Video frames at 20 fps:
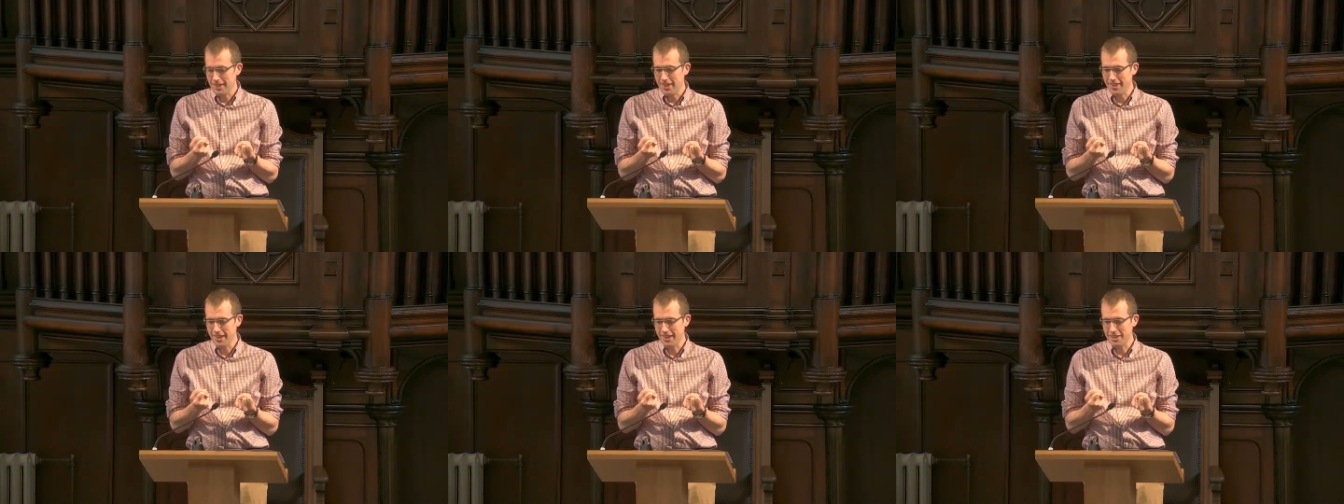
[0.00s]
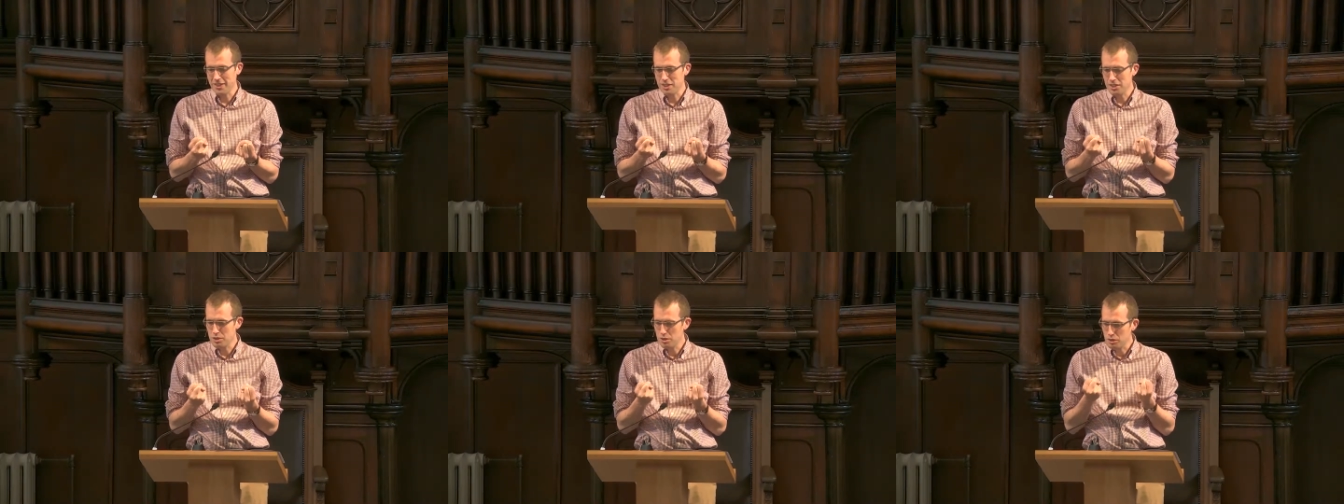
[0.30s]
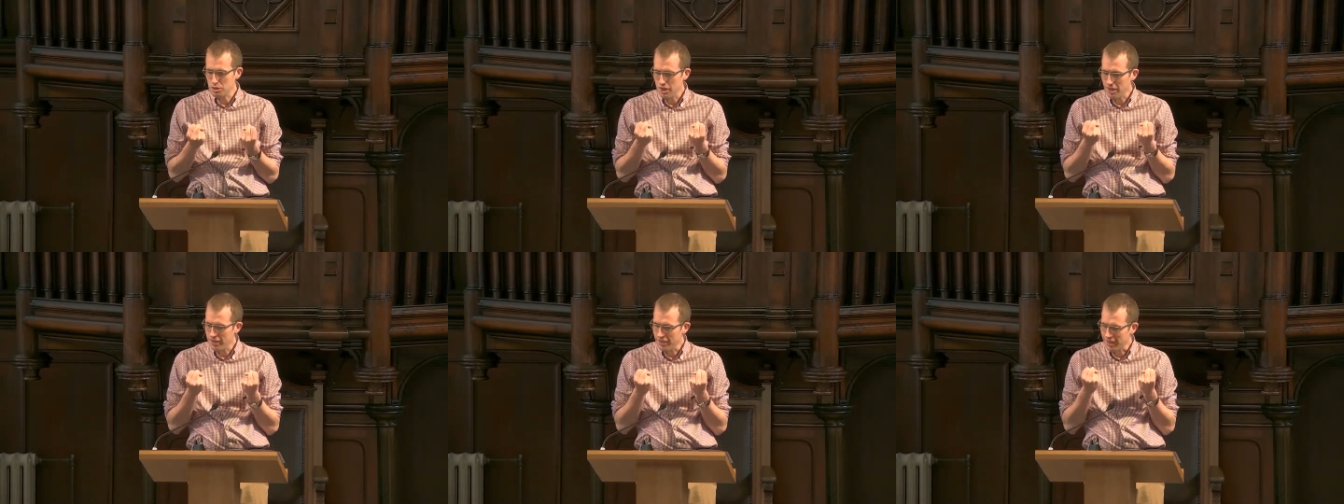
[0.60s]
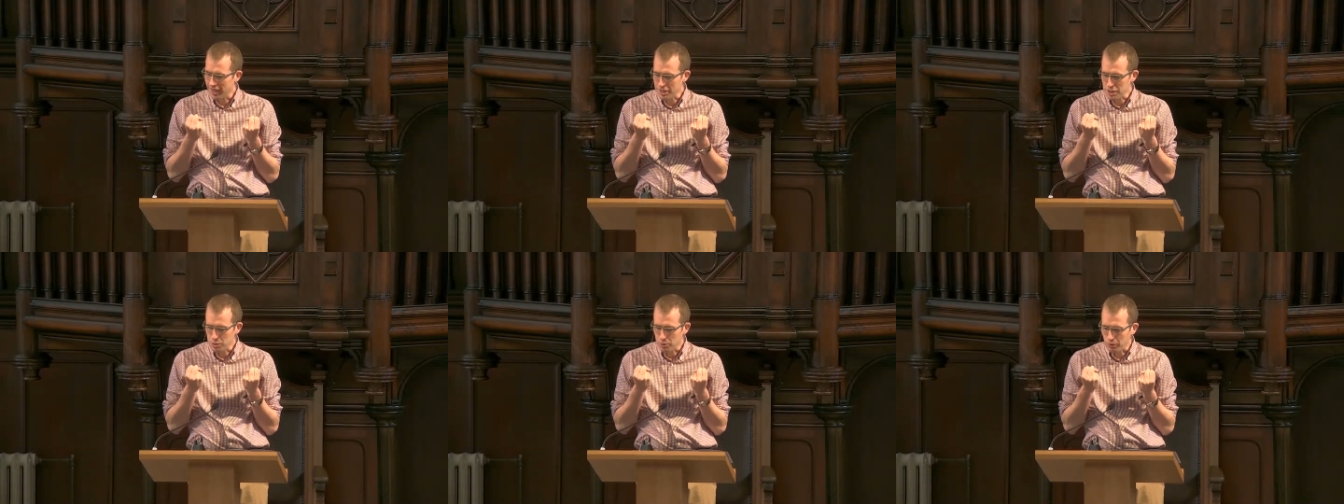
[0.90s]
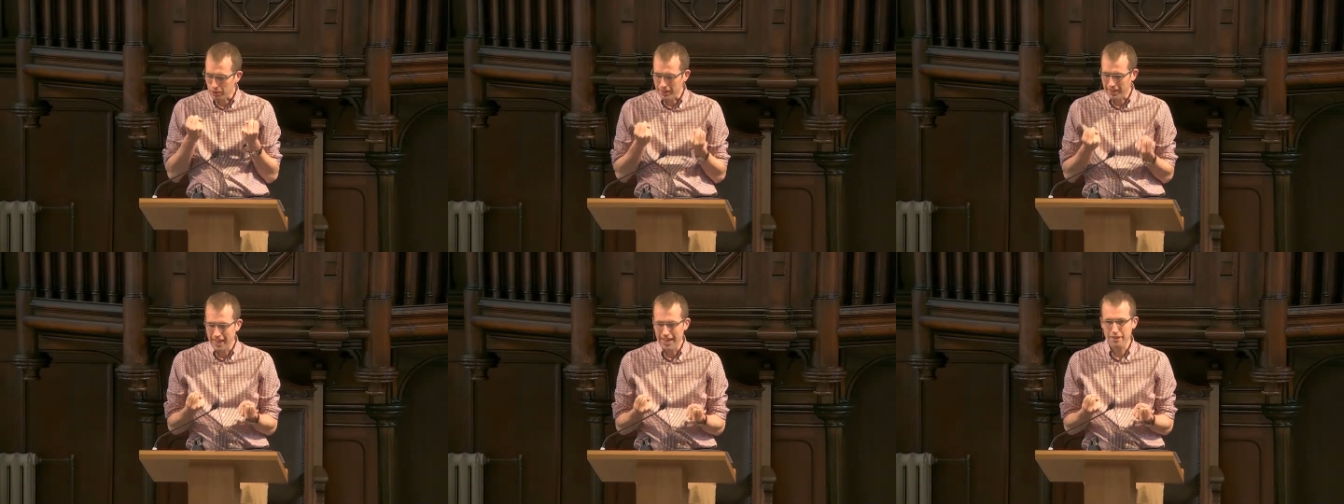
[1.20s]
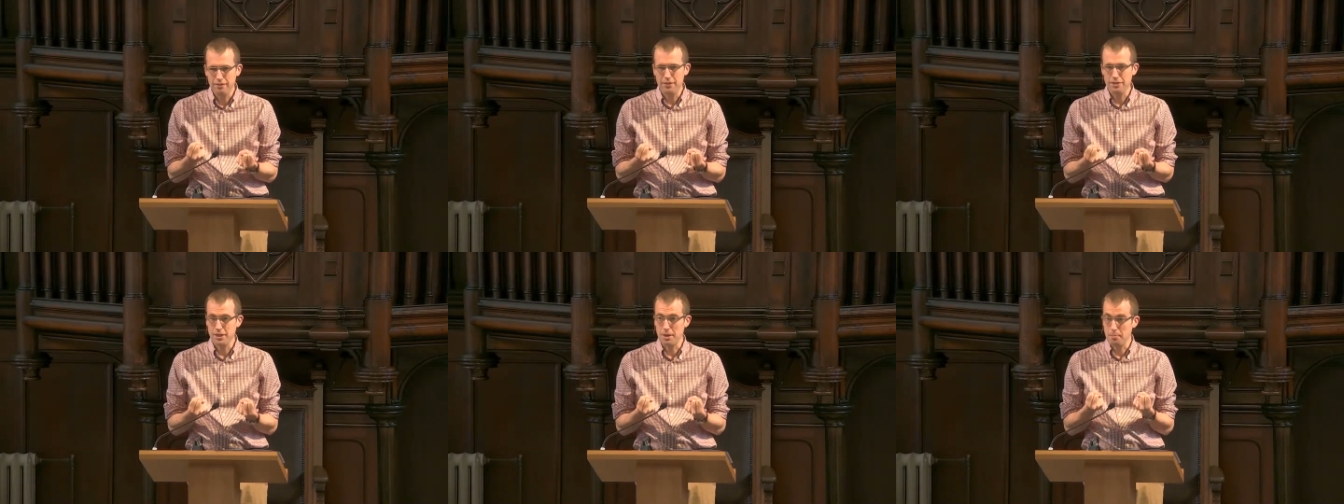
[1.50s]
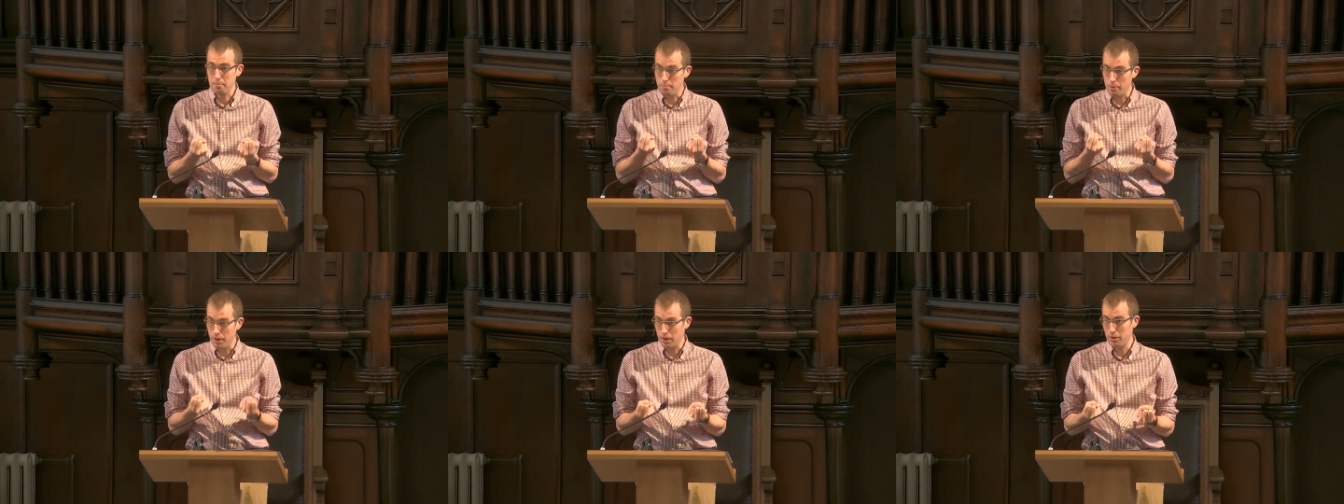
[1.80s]
That's what life is
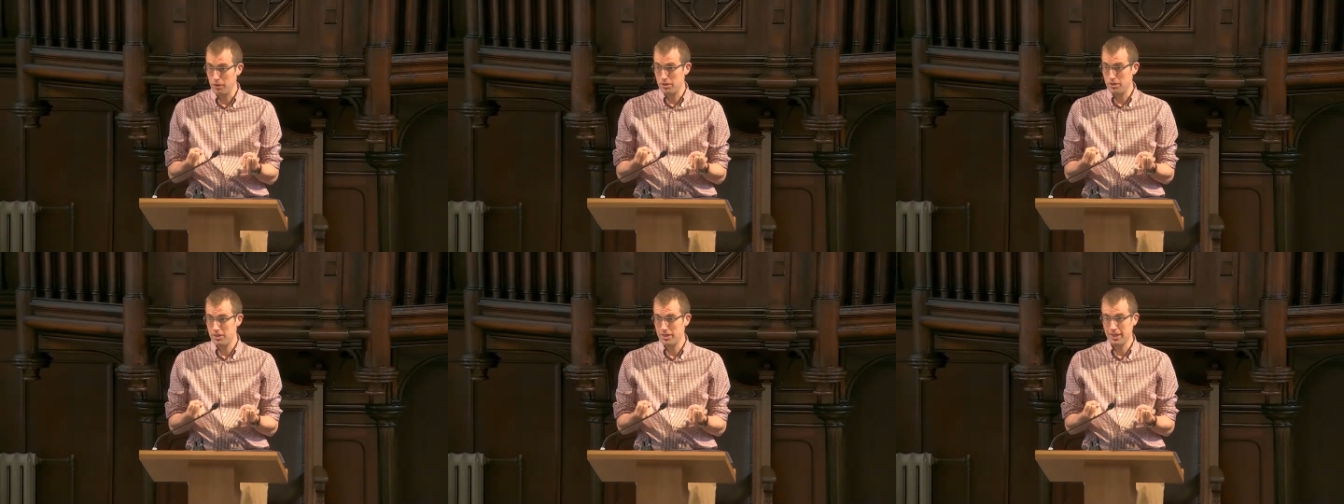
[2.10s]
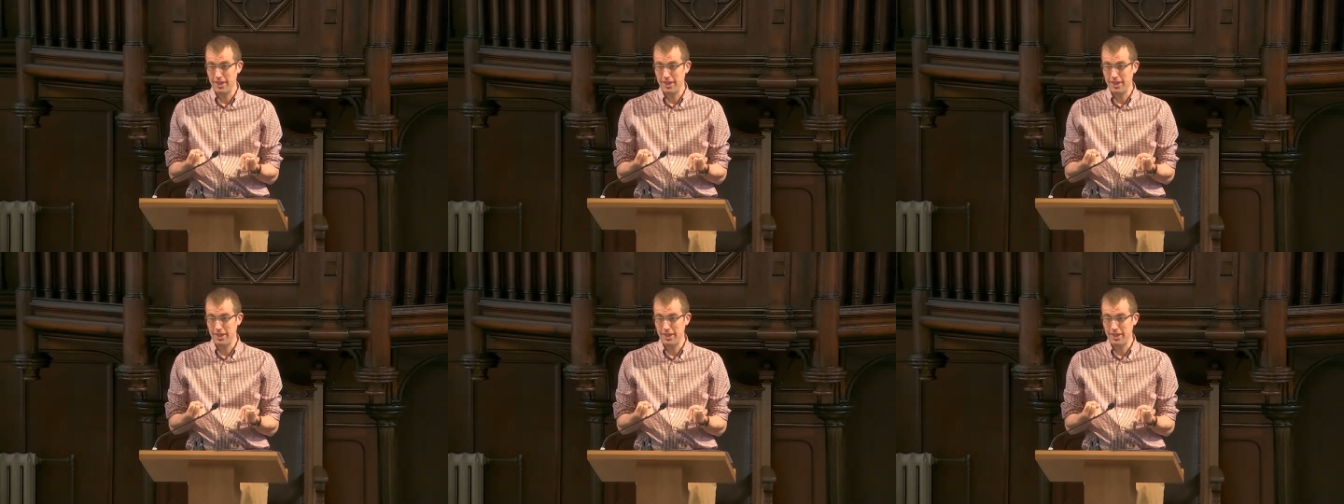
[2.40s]
about,